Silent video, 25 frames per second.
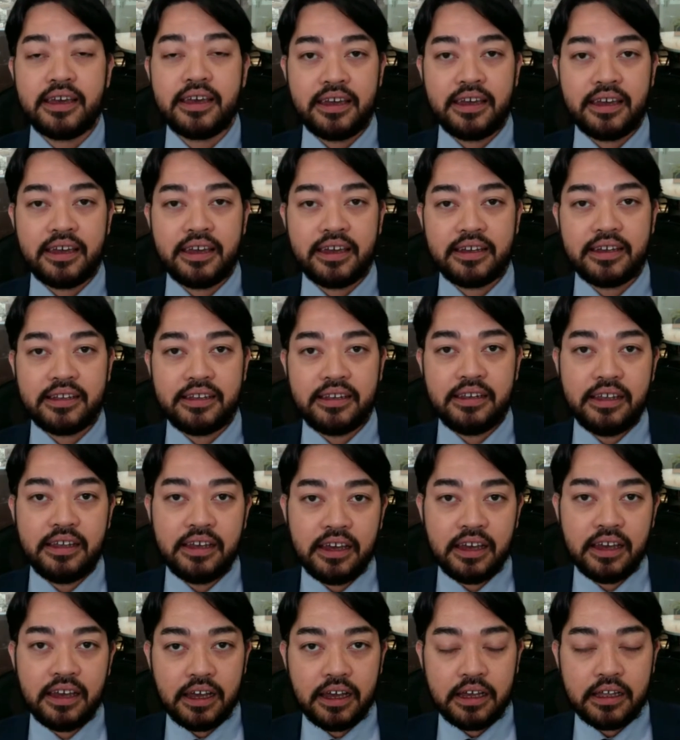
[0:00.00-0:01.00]
And
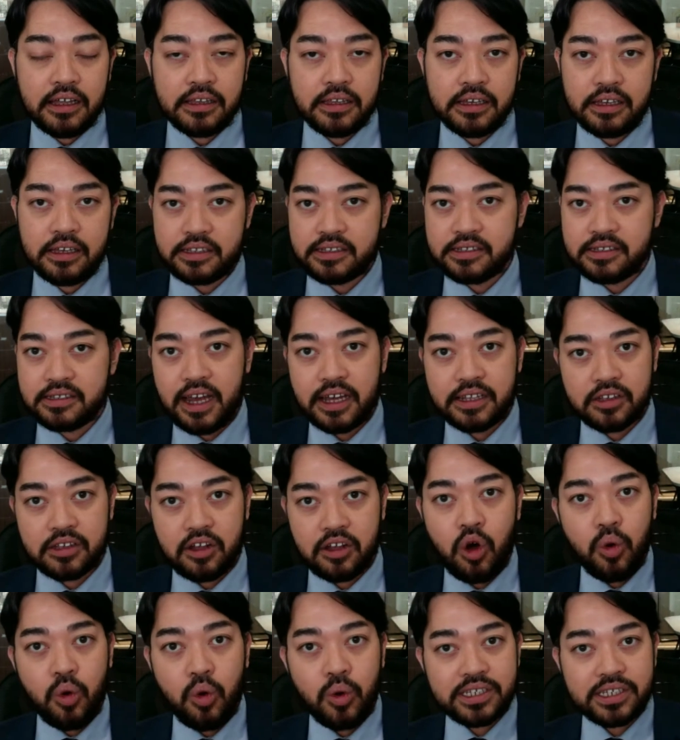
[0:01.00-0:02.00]
it's not
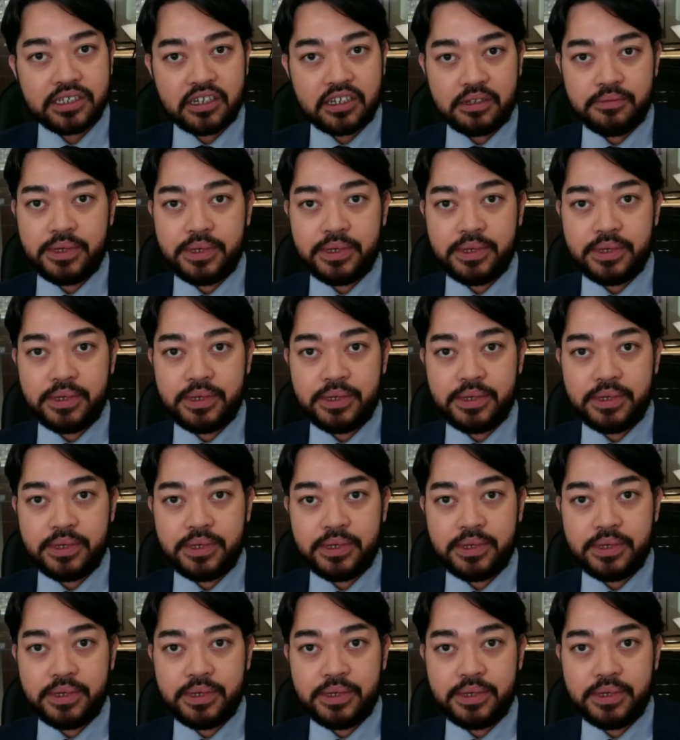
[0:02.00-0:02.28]
always going